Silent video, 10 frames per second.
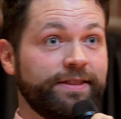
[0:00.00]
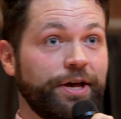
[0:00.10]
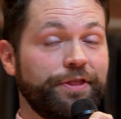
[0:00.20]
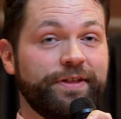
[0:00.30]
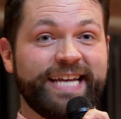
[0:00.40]

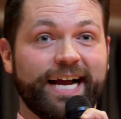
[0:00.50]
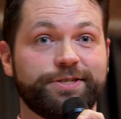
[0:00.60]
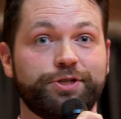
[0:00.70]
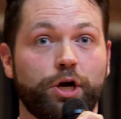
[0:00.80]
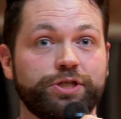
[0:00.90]
the The
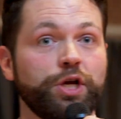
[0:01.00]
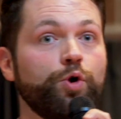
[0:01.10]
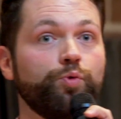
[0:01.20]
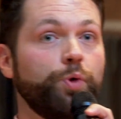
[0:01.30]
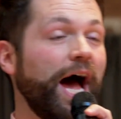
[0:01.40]
text starts,
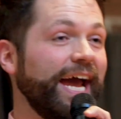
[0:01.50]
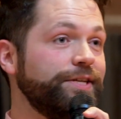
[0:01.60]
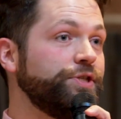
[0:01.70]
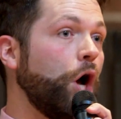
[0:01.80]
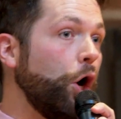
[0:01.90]

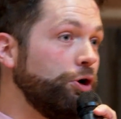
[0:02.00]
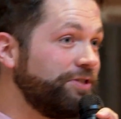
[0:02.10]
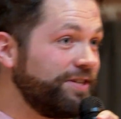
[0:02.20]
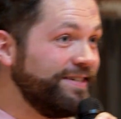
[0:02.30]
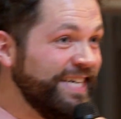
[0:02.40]
"Rise,
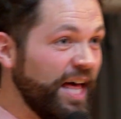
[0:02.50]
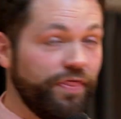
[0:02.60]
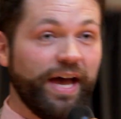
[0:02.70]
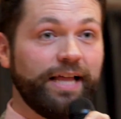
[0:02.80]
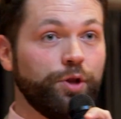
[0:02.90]
heart,
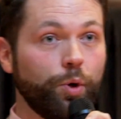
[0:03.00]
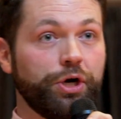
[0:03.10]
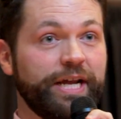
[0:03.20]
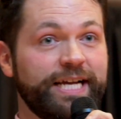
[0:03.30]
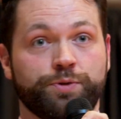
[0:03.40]
thy
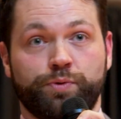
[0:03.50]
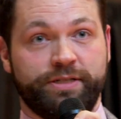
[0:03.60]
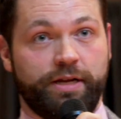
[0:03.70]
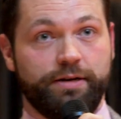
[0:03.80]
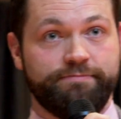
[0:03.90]
Lord is risen."